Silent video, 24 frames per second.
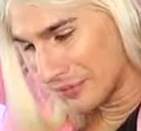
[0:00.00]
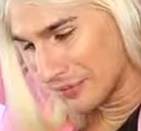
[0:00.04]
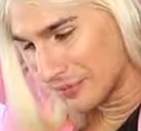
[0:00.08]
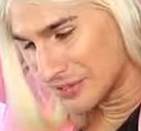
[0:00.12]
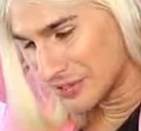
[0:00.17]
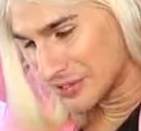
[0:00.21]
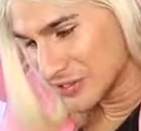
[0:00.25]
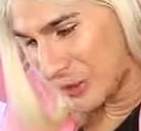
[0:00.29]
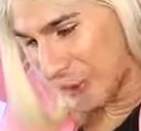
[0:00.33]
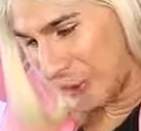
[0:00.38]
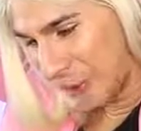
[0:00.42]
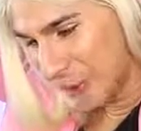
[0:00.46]
god, I'm
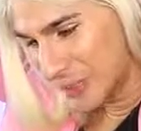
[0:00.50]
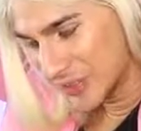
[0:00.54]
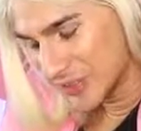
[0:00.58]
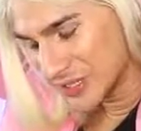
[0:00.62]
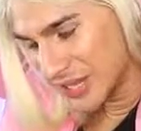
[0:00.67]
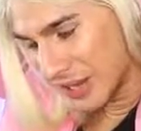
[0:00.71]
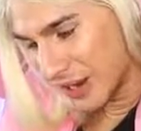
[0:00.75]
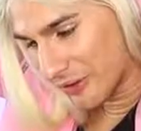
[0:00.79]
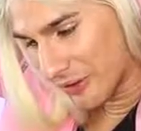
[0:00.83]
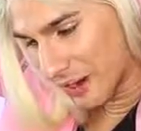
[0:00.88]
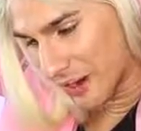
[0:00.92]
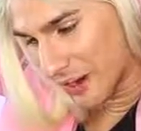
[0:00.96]
so
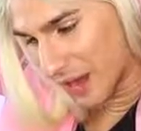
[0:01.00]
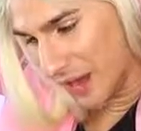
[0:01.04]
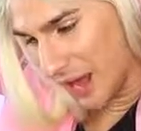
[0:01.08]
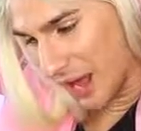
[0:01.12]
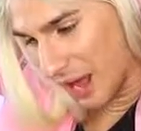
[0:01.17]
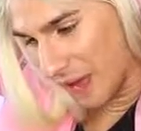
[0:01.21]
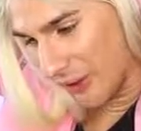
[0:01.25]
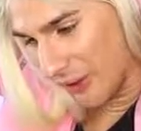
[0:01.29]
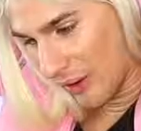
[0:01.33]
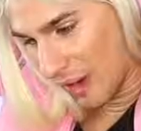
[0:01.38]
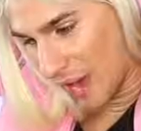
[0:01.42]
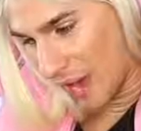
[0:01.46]
upset right
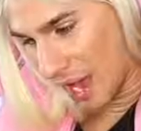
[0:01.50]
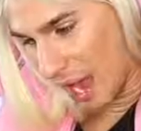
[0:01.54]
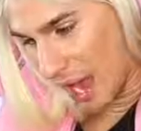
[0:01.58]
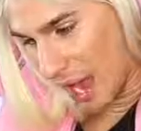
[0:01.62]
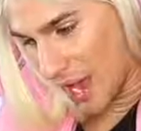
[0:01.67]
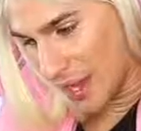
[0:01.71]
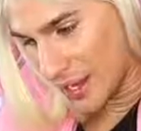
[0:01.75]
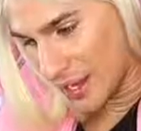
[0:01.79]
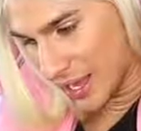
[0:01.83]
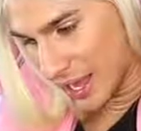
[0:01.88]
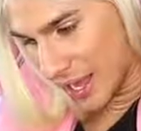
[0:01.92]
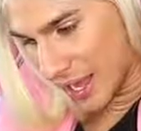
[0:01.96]
now.
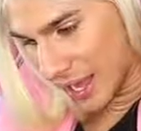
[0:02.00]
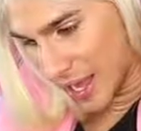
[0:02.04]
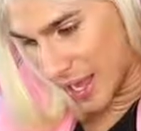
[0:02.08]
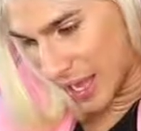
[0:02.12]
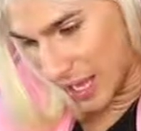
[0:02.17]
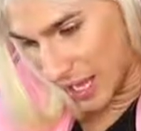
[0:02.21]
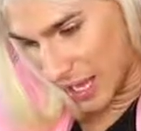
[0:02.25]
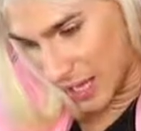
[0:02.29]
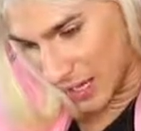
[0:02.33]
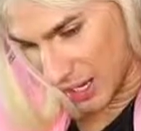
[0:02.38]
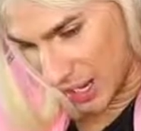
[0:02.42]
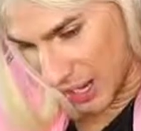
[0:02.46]
I
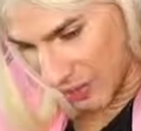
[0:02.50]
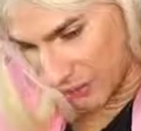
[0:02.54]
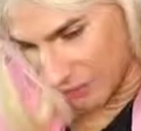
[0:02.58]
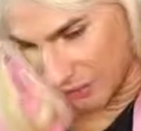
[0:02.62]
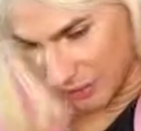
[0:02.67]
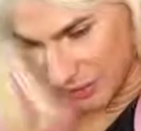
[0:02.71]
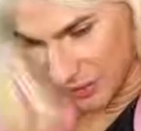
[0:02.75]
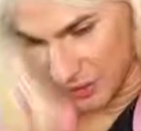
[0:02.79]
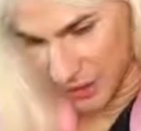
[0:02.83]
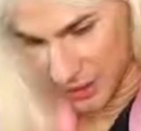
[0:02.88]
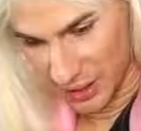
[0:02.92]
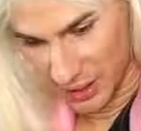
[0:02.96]
hate
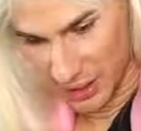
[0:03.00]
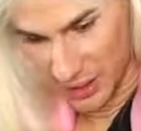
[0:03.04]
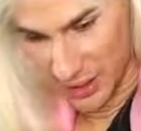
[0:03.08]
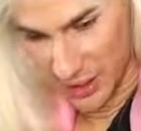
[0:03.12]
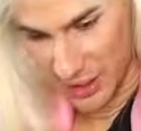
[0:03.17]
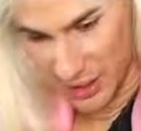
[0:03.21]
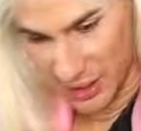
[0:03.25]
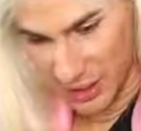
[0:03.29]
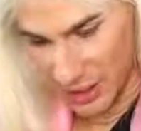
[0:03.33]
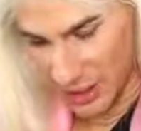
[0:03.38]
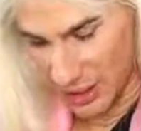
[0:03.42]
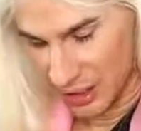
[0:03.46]

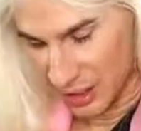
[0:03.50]
everything.